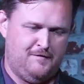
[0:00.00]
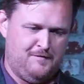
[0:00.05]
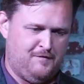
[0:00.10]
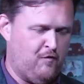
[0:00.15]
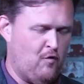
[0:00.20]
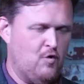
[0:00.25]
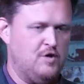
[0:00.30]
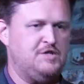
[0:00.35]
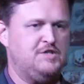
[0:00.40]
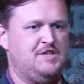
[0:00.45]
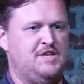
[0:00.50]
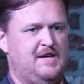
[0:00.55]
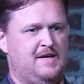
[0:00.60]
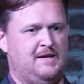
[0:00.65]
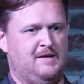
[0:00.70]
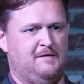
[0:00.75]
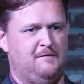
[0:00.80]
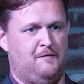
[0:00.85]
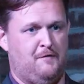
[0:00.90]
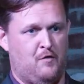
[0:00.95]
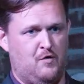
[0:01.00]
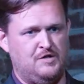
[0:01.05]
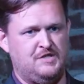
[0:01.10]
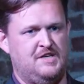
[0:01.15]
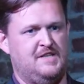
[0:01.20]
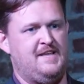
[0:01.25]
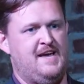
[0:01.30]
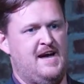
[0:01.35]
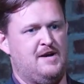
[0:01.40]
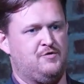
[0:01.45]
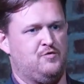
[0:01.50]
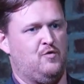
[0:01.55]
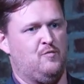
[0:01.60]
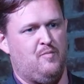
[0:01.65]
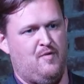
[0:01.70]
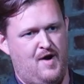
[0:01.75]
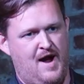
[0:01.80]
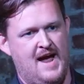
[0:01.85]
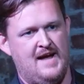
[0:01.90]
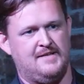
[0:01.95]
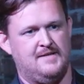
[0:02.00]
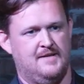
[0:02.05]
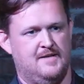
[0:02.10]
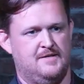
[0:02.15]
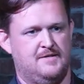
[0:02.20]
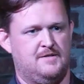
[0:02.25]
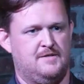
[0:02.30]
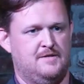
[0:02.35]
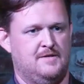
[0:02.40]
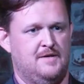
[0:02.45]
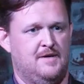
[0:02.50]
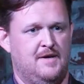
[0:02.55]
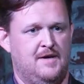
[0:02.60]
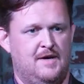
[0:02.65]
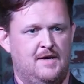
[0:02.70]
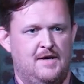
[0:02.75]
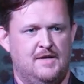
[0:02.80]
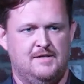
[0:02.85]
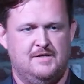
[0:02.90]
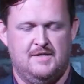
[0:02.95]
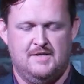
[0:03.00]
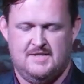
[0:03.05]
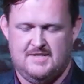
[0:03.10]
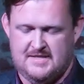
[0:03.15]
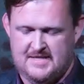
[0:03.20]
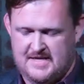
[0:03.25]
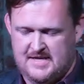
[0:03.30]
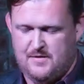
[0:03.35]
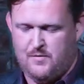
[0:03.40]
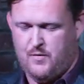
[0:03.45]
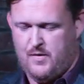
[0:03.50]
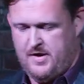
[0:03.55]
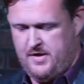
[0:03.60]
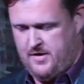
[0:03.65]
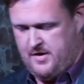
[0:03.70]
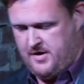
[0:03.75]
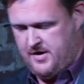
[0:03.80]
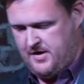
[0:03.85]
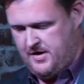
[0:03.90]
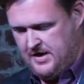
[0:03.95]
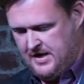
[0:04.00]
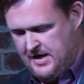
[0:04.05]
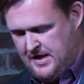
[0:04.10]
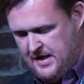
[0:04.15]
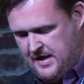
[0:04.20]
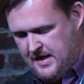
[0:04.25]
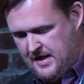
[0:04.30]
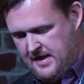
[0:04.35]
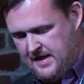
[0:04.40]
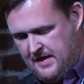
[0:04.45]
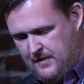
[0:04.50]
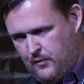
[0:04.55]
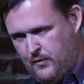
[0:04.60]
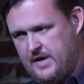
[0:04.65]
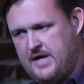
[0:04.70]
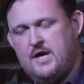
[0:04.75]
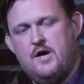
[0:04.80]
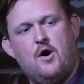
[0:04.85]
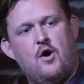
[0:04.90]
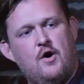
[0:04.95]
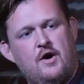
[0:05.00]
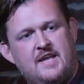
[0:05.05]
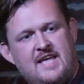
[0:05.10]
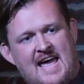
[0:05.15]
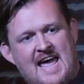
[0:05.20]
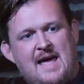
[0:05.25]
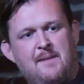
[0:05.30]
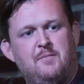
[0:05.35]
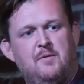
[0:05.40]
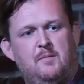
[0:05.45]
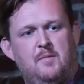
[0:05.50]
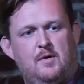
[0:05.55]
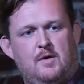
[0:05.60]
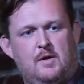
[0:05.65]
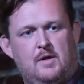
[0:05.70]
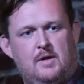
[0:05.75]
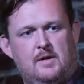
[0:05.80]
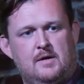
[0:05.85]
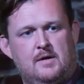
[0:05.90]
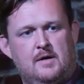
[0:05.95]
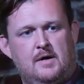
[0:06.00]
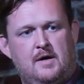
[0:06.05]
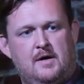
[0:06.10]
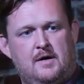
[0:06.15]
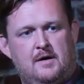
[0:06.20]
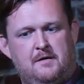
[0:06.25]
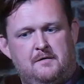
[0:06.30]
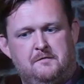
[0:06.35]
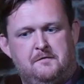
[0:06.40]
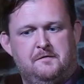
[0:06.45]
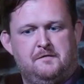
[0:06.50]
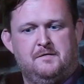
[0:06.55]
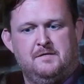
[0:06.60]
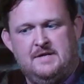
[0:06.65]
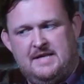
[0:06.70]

forcing the actual practice to see whether we are capable of